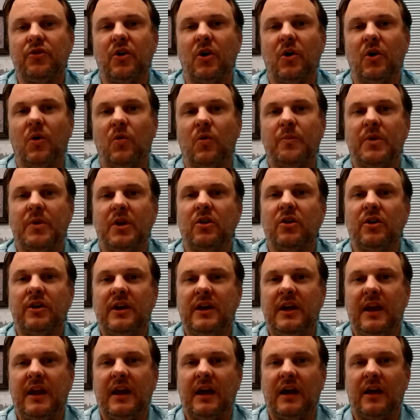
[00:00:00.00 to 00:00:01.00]
So we've been
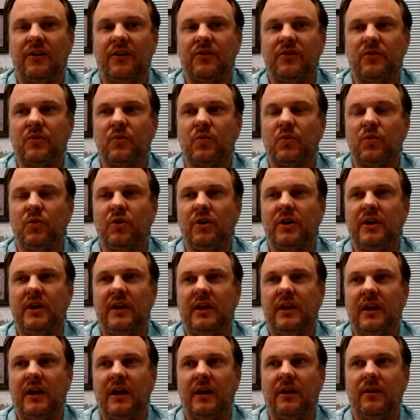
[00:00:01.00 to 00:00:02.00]
looking at
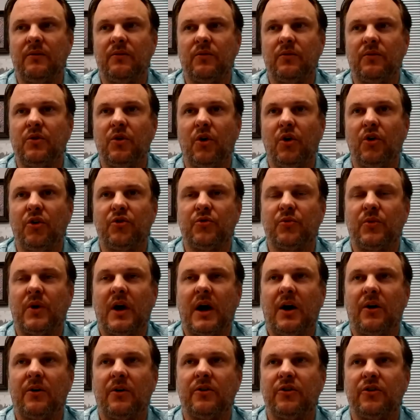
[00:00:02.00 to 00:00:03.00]
those
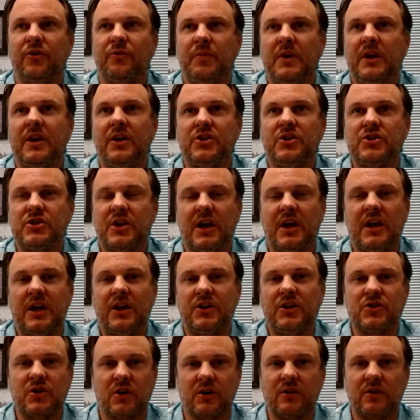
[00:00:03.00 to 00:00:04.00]
routers being
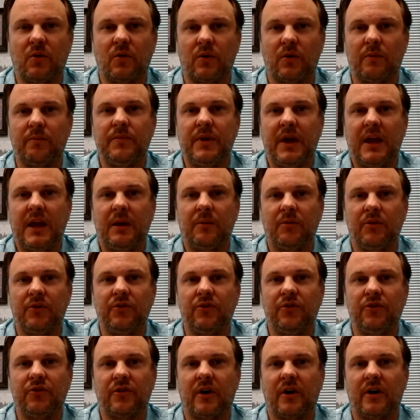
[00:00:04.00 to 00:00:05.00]
changed or being
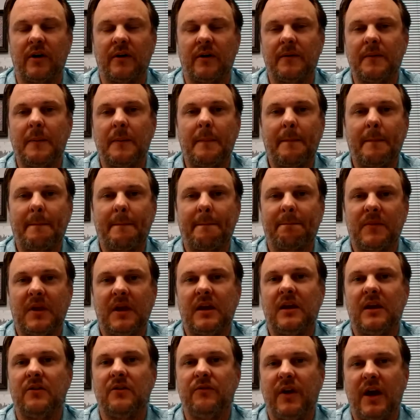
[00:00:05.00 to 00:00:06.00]
able to start
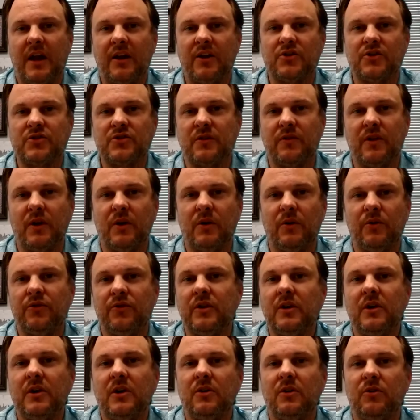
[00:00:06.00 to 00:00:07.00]
taking advantage of
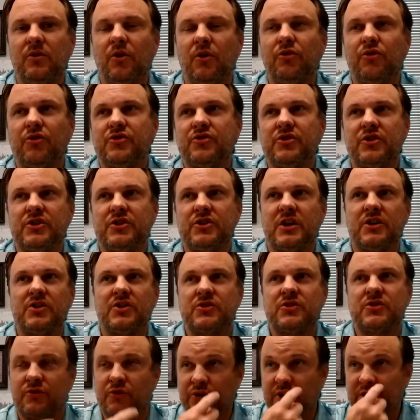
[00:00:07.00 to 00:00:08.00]
those. Those are
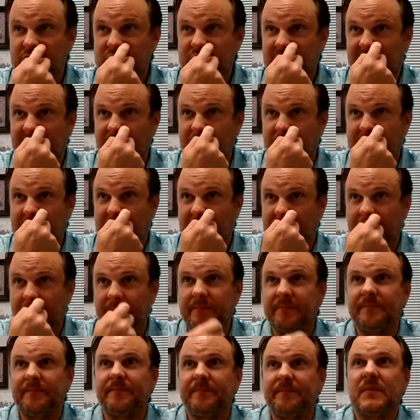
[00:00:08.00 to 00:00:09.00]
traditionally
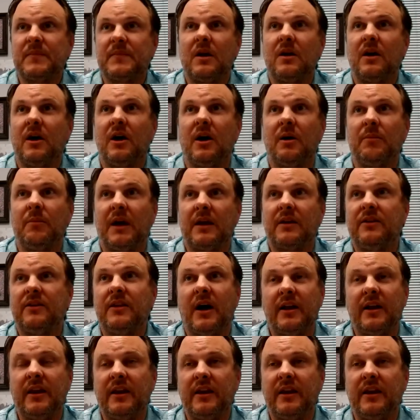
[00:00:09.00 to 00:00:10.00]
been
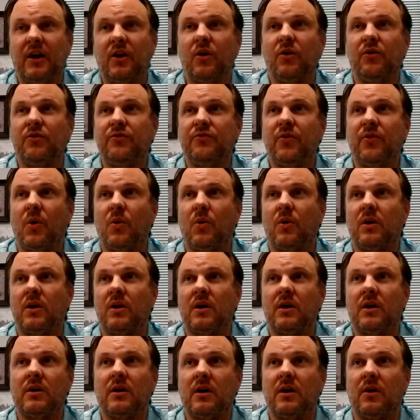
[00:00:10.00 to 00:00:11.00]
like
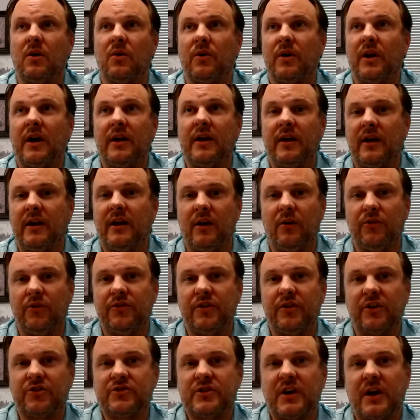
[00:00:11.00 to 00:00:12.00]
9904 or
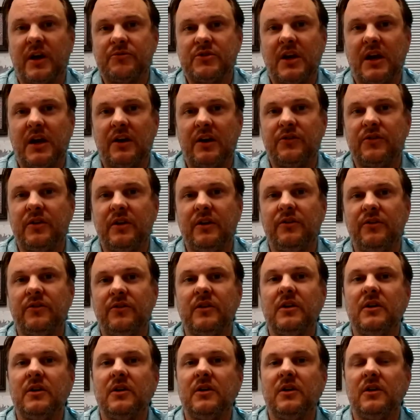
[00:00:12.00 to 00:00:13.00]
9906 type chassis.